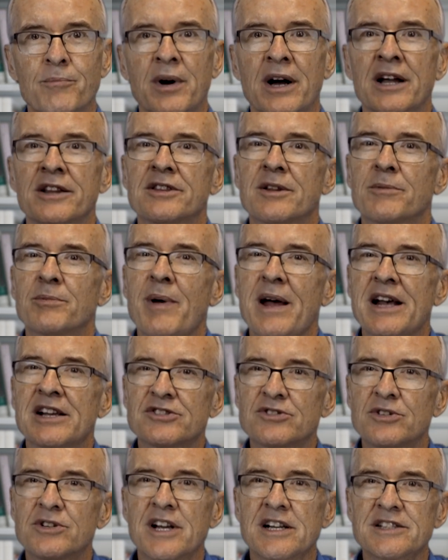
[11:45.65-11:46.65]
But the
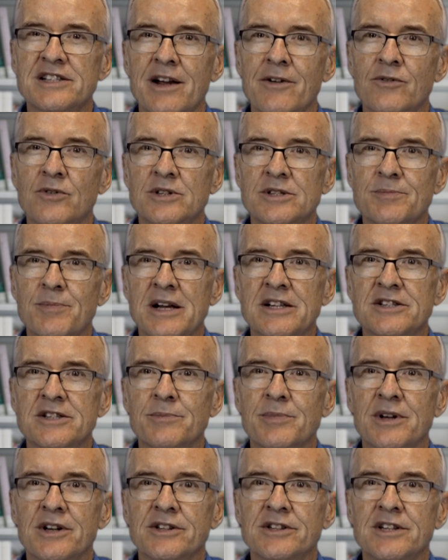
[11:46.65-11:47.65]
pastor does have a
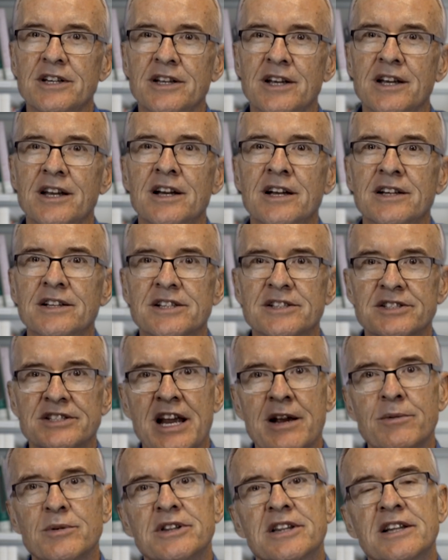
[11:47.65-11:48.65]
responsibility to
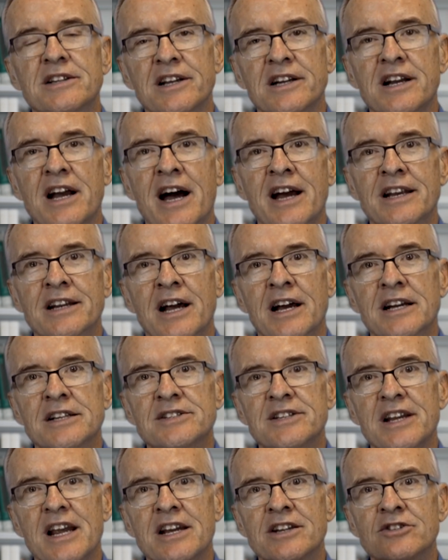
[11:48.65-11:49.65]
stay within the
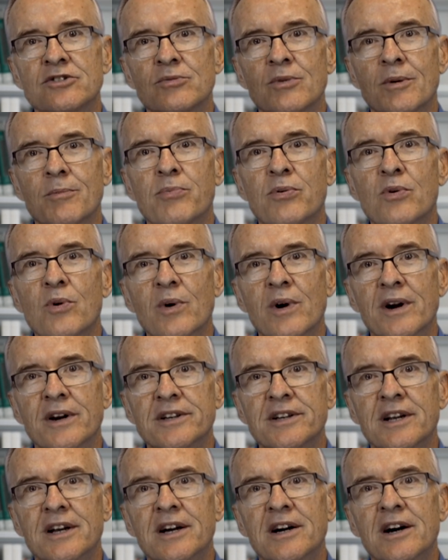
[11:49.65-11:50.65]
guidelines and to
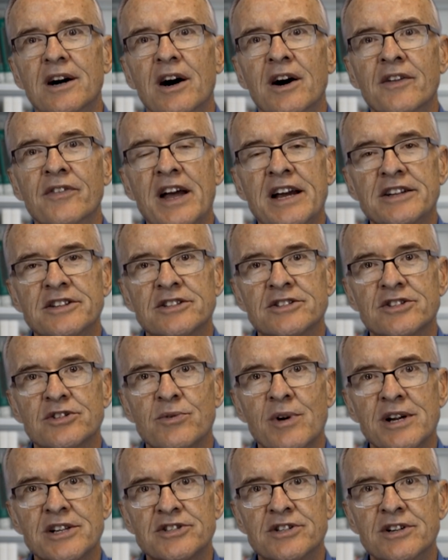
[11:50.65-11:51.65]
report on that
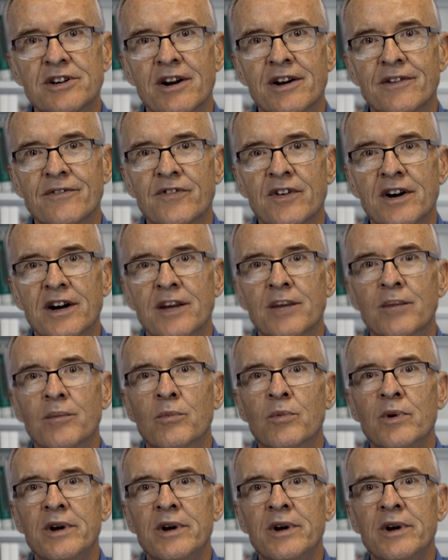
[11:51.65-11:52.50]
discretionary fund.